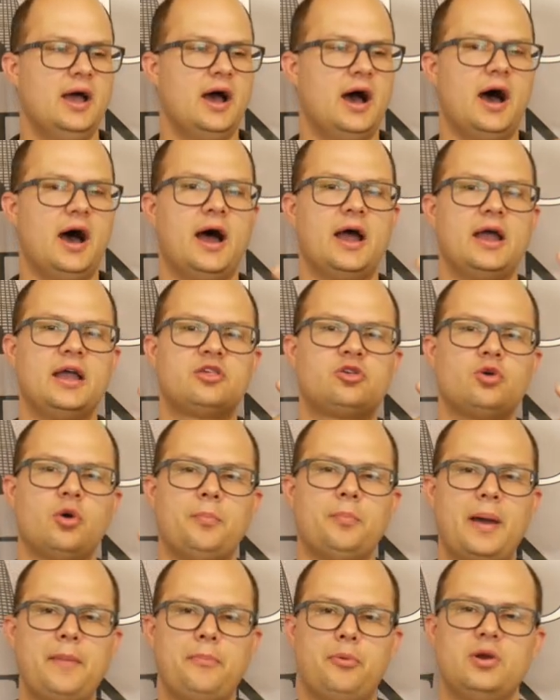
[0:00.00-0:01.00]
uh, so
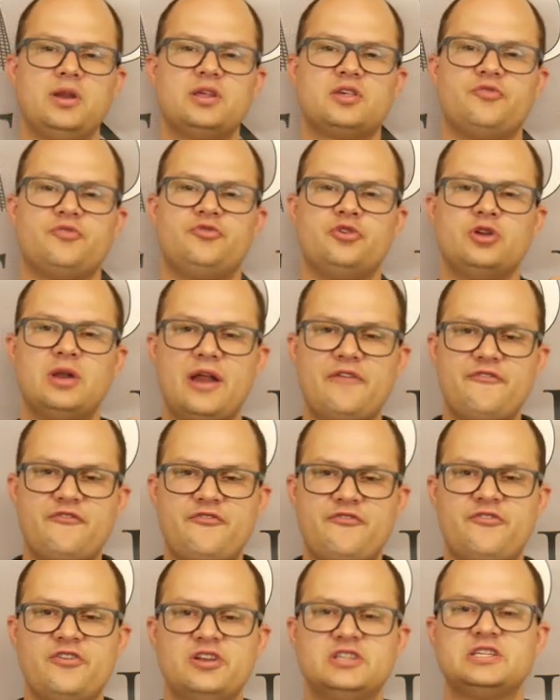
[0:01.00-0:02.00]
my point is if you're
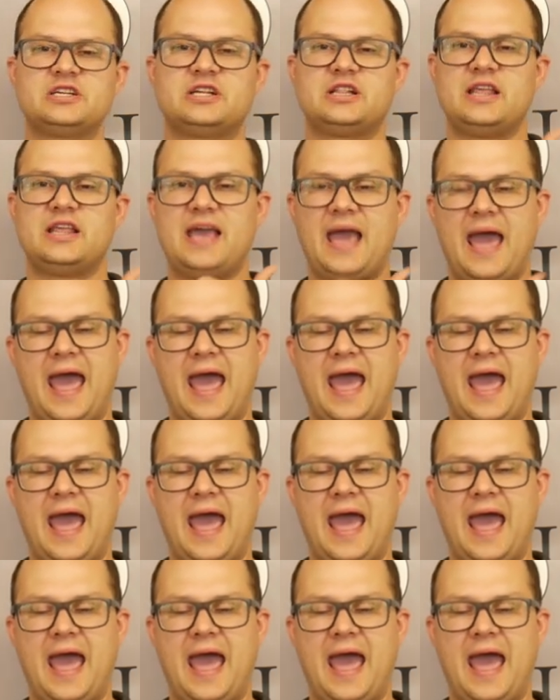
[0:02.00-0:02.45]
not physically